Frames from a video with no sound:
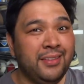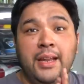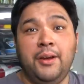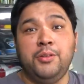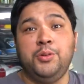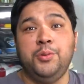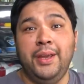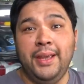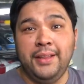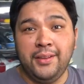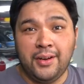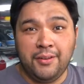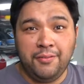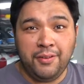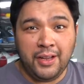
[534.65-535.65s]
Now to
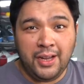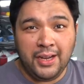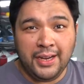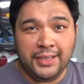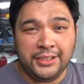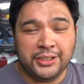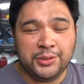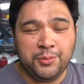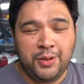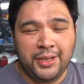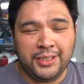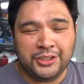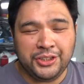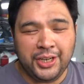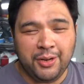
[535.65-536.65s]
end our vlog, I just
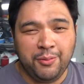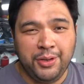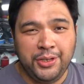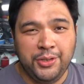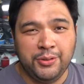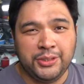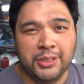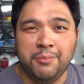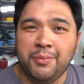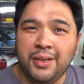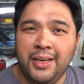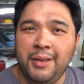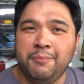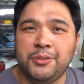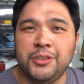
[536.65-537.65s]
want to share with you some
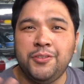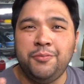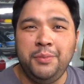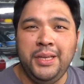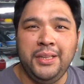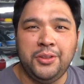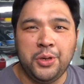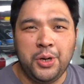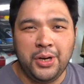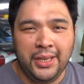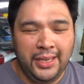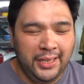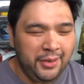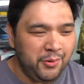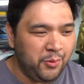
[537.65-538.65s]
clips of me
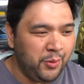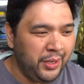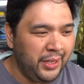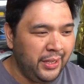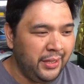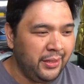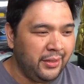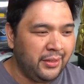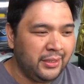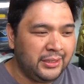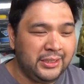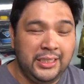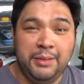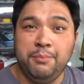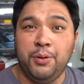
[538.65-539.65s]
talking with the
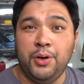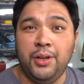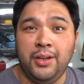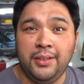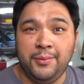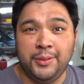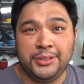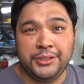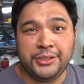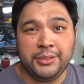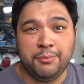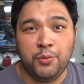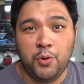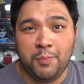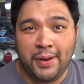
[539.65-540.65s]
Sibol, which is
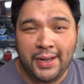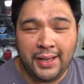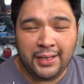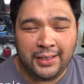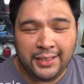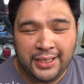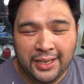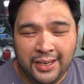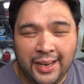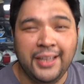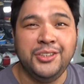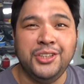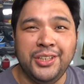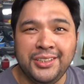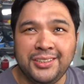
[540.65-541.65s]
the Mobile
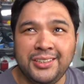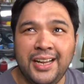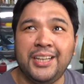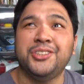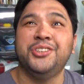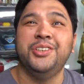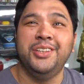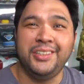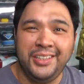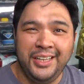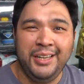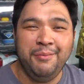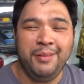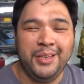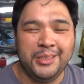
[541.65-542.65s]
Legends national
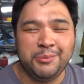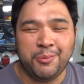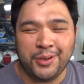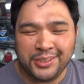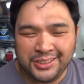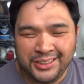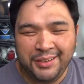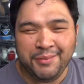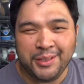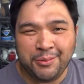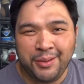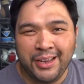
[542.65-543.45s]
team, esports team that